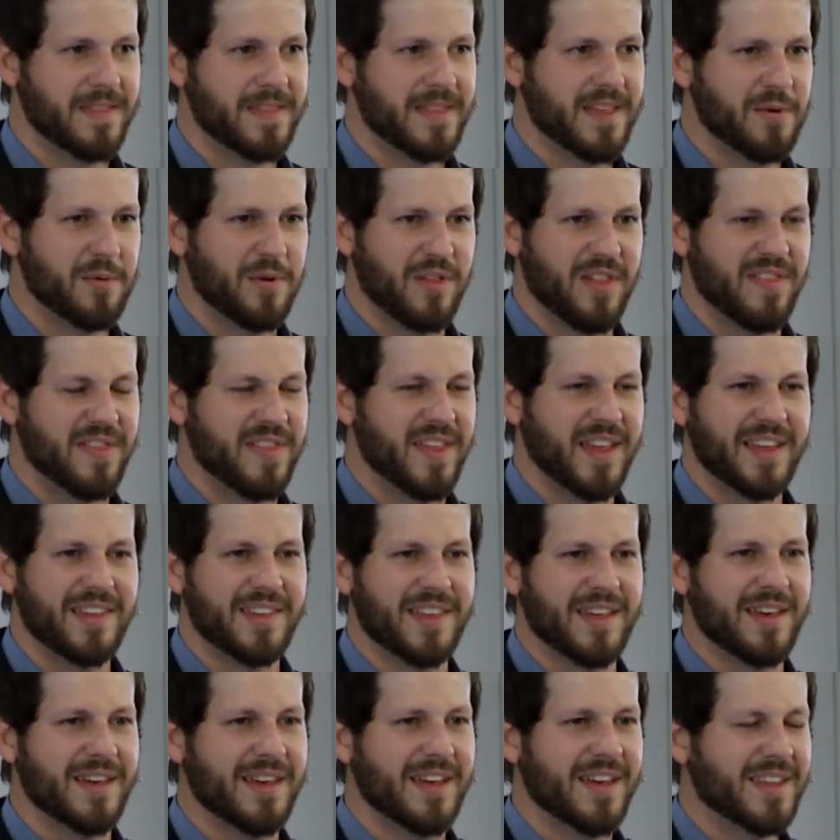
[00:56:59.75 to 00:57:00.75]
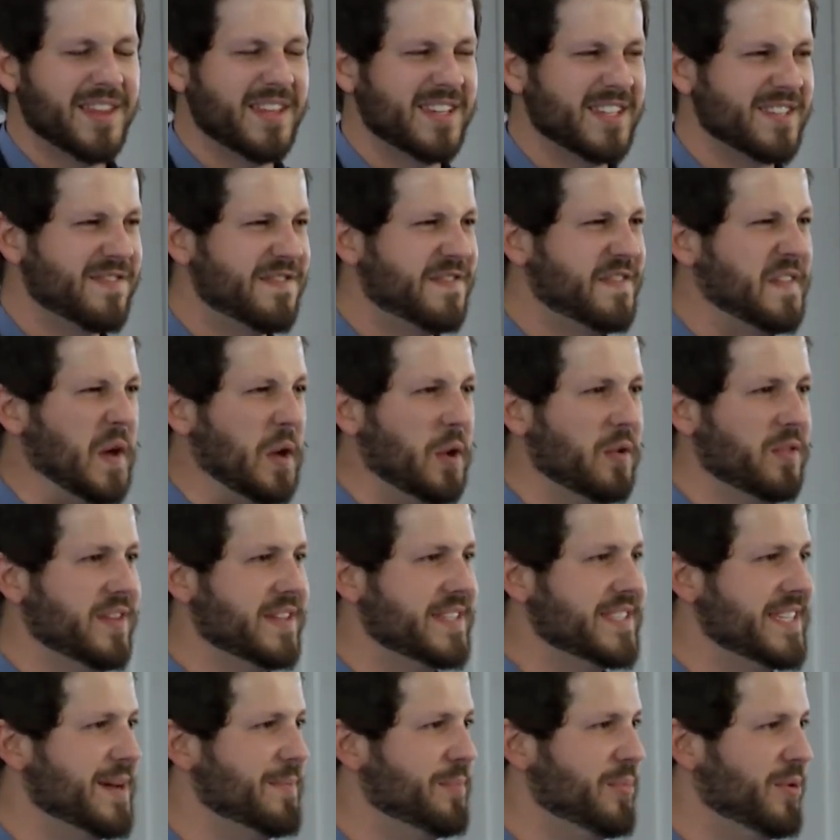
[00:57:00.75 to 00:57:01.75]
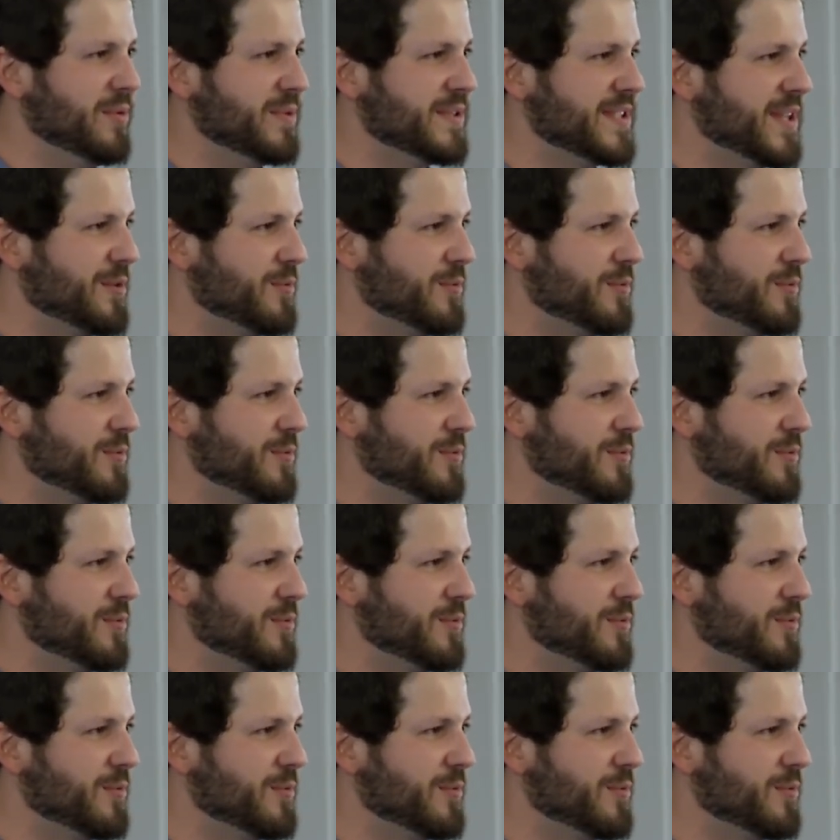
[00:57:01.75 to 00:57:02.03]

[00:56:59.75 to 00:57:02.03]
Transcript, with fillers: They were the thing that, that filled the temple, it was